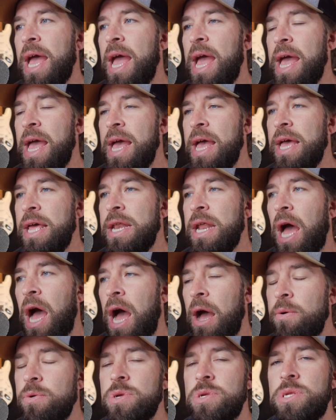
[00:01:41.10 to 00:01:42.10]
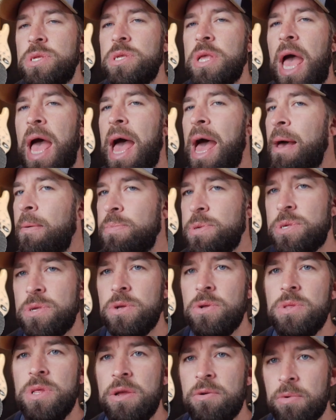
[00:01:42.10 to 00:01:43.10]
and I was
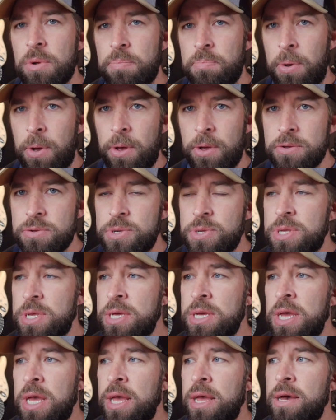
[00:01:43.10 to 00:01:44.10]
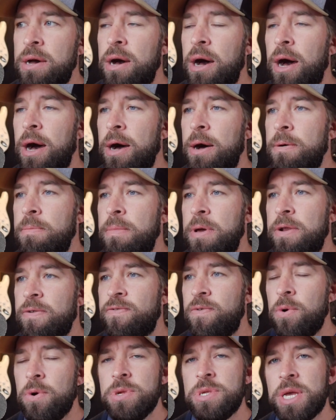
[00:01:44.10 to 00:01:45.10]
absolutely repulsed. Um, and of
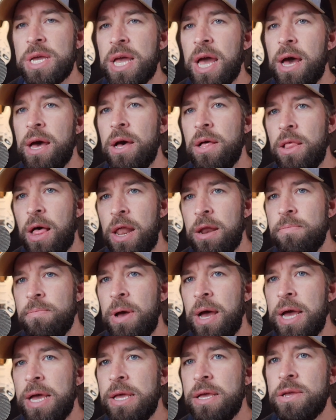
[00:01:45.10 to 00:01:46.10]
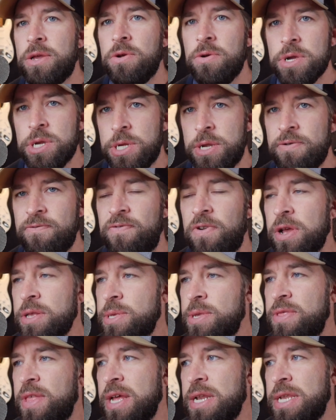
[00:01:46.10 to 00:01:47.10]
course, I got a lot of my Christian
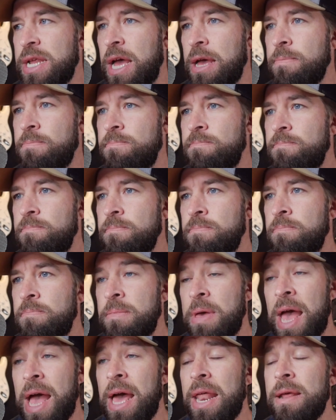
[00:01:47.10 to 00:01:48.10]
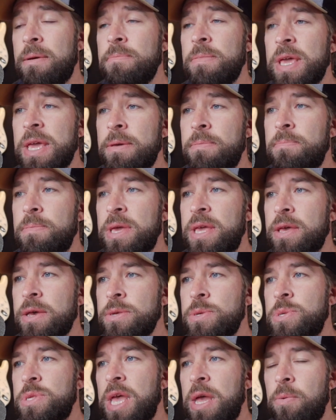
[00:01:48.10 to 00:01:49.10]
friends at that time mad at me
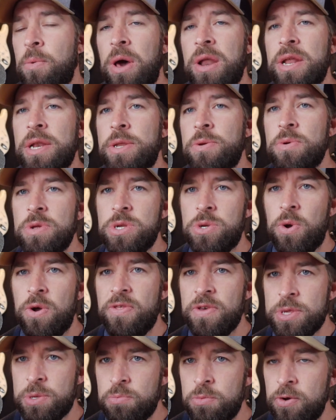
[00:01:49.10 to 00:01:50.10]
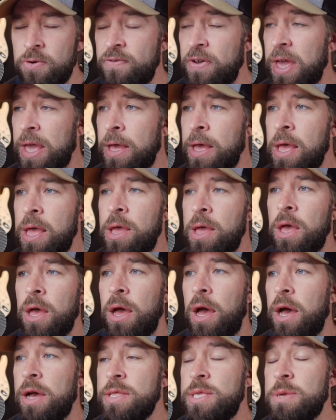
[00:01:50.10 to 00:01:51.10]
because they wanted to enjoy this movie.
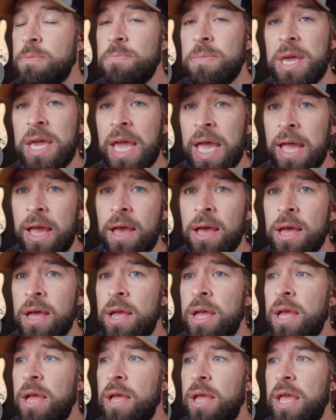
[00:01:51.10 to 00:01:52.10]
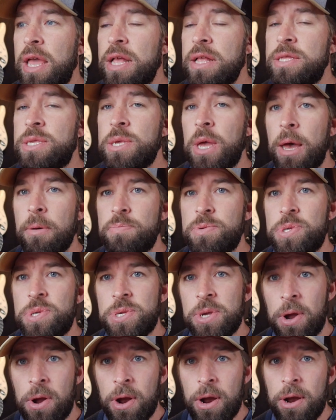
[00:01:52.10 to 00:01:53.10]
Uh, to me, it's
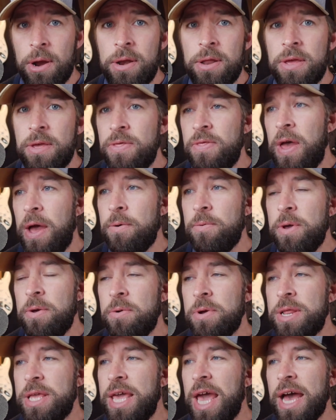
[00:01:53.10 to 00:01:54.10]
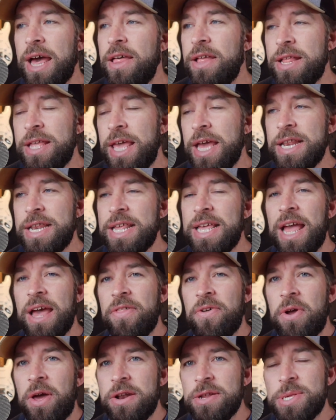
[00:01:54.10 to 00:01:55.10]
absurd that we would get get
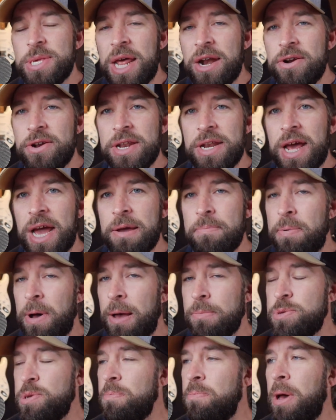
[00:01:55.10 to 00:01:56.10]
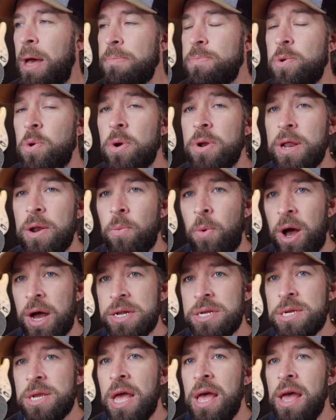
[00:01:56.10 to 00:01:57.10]
together on a Saturday night, pop some popcorn, and
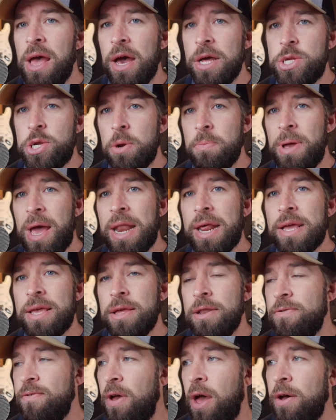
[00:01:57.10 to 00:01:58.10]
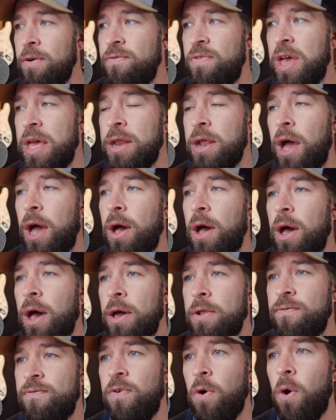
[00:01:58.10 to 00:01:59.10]
watch a traumatic an event
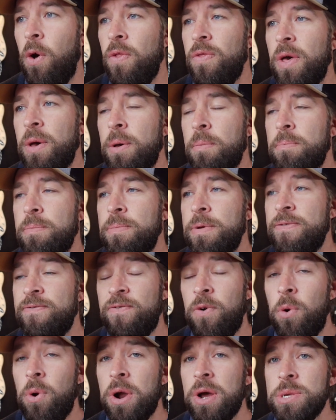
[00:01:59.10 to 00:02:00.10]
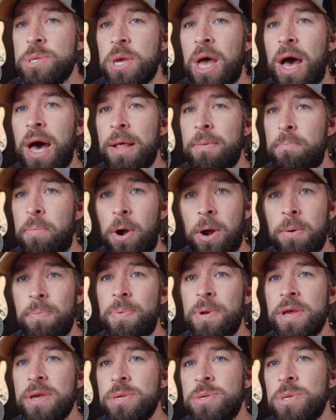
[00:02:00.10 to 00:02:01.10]
unfold before us on
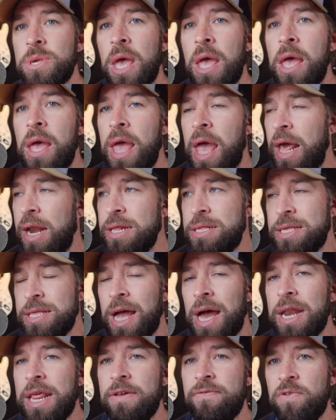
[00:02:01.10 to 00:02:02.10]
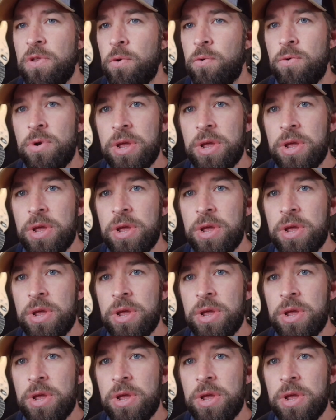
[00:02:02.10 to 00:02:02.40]
purpose, and it's not even